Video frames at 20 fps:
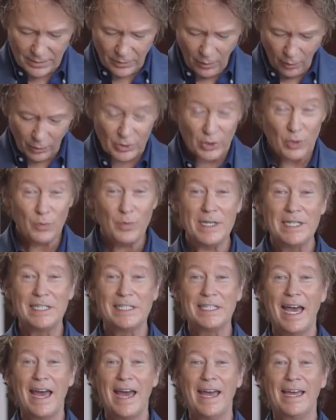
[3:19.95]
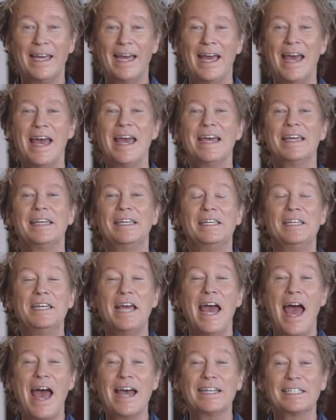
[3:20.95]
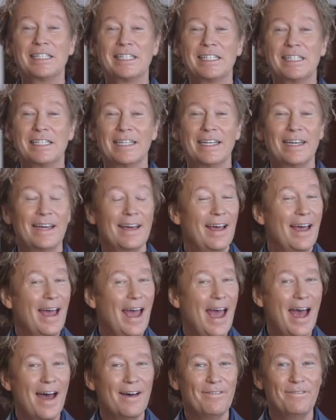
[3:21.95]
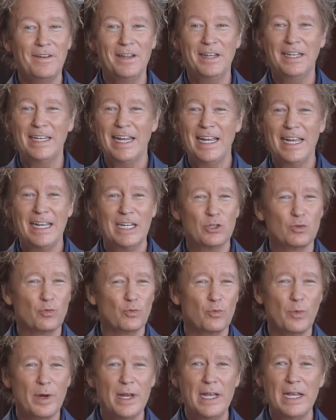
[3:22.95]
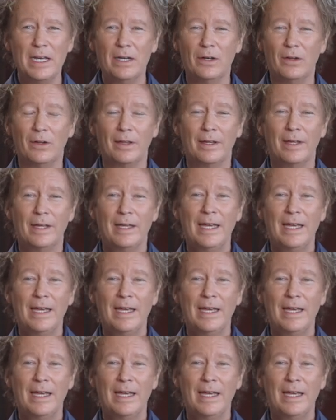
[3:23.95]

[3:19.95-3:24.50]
or do we say, yes, heaven is real?